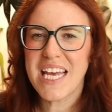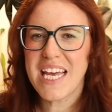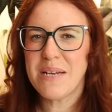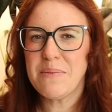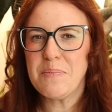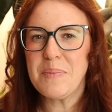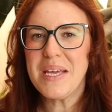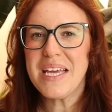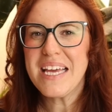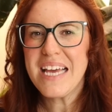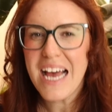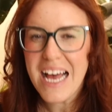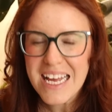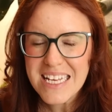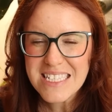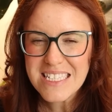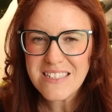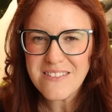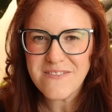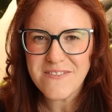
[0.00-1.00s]
And
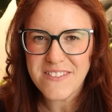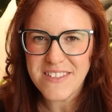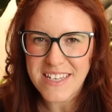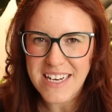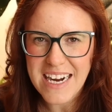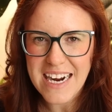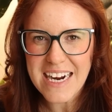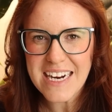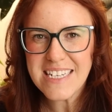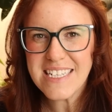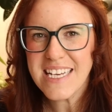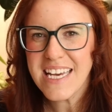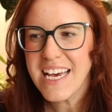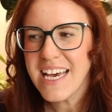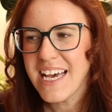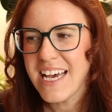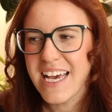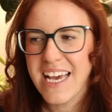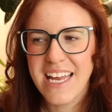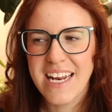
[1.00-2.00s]
because of that,
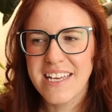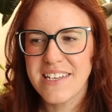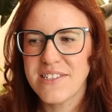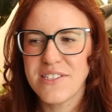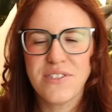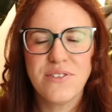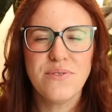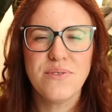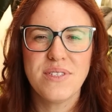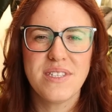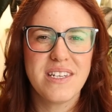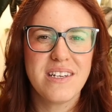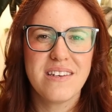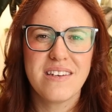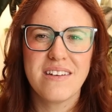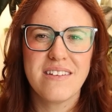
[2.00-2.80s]
it is used in